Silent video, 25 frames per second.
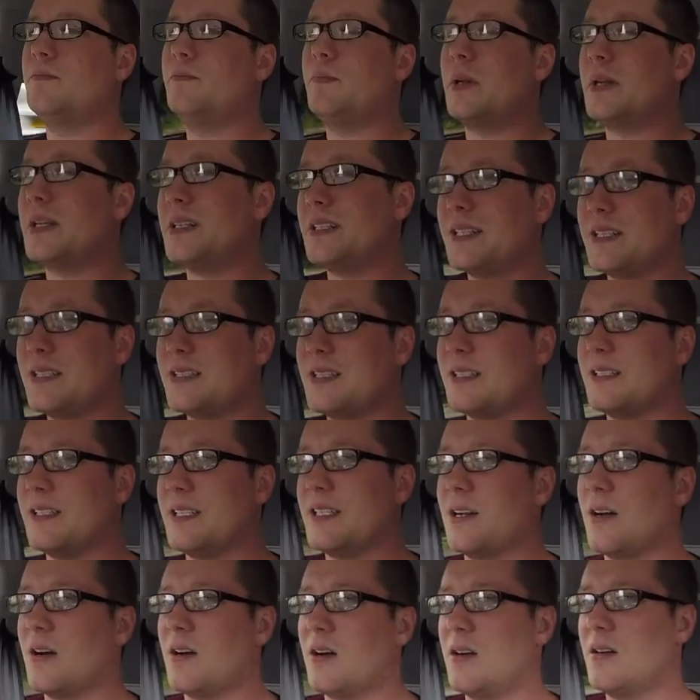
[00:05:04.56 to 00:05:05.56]
but it's a city
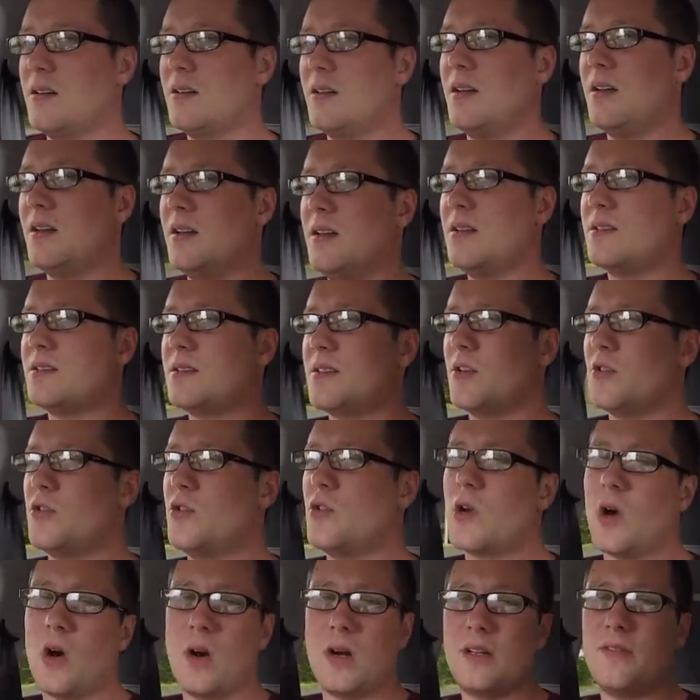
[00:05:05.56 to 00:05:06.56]
car so
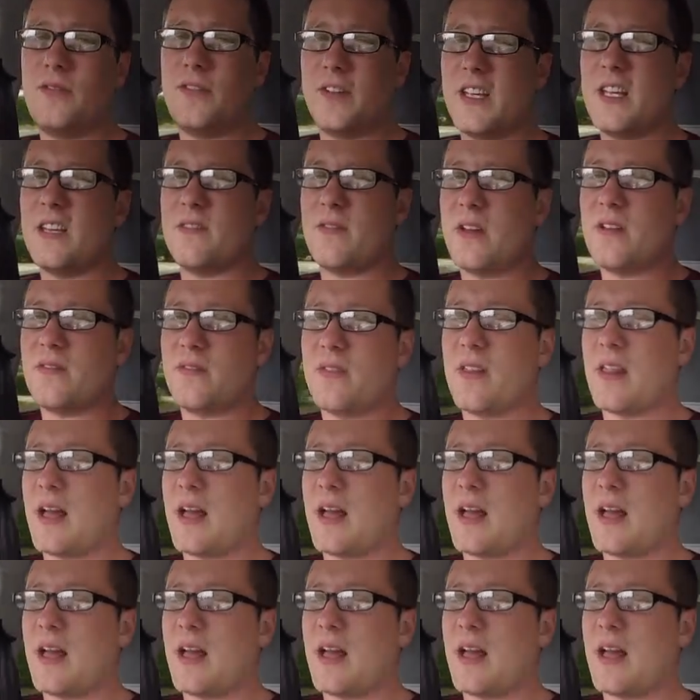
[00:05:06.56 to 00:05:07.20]
you kind of forgive it for